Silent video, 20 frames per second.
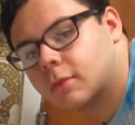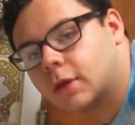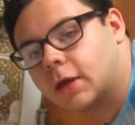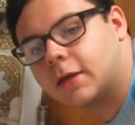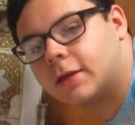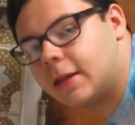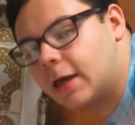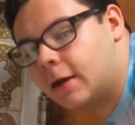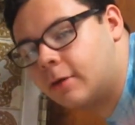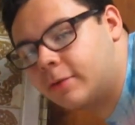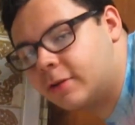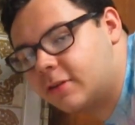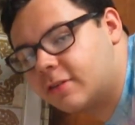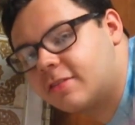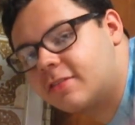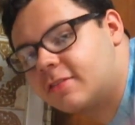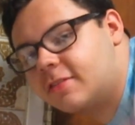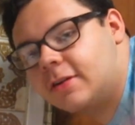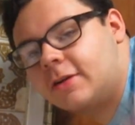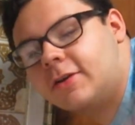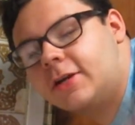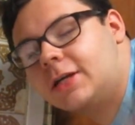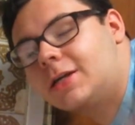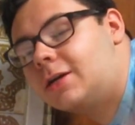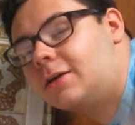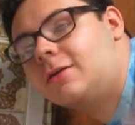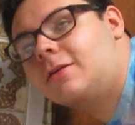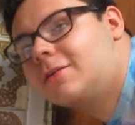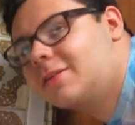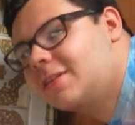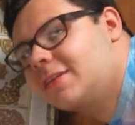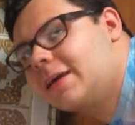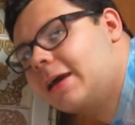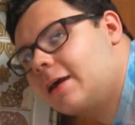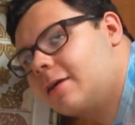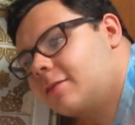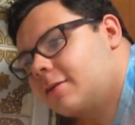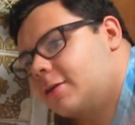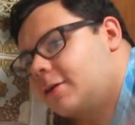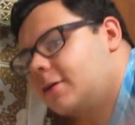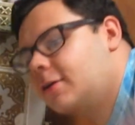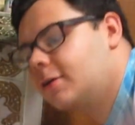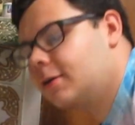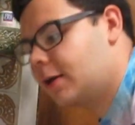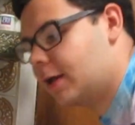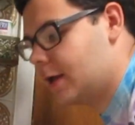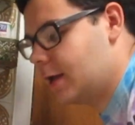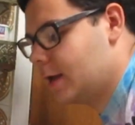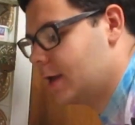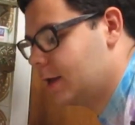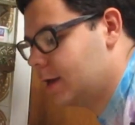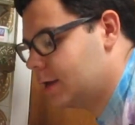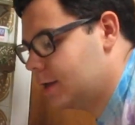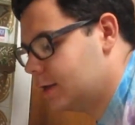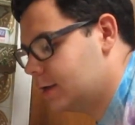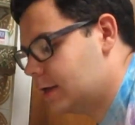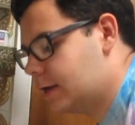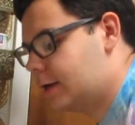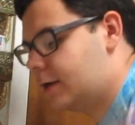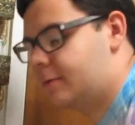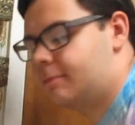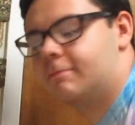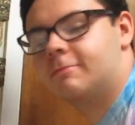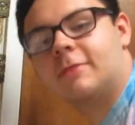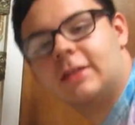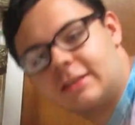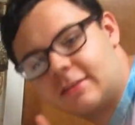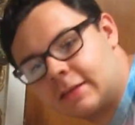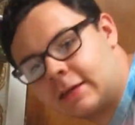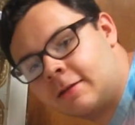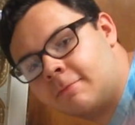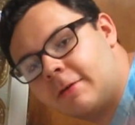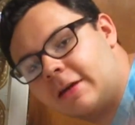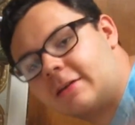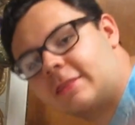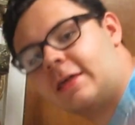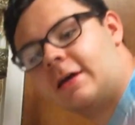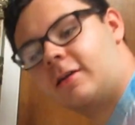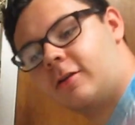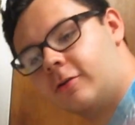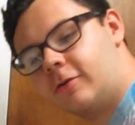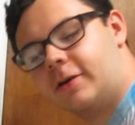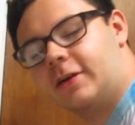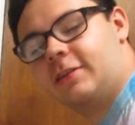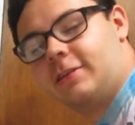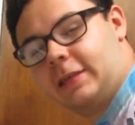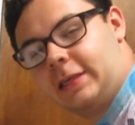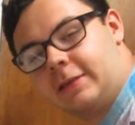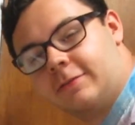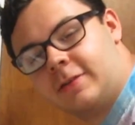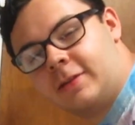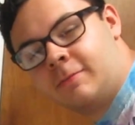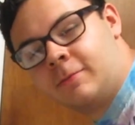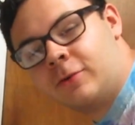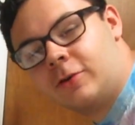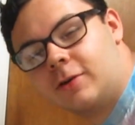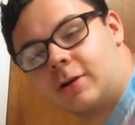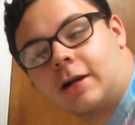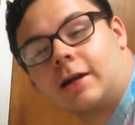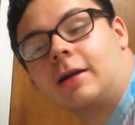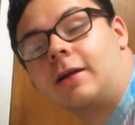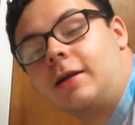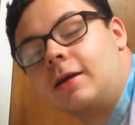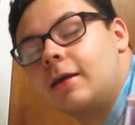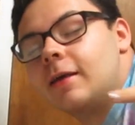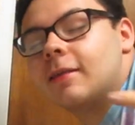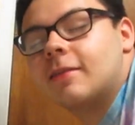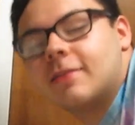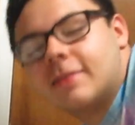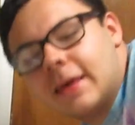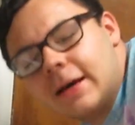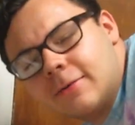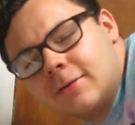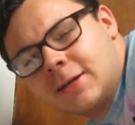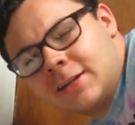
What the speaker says: And now we just stir it all together. And it's gonna make that noise even more. So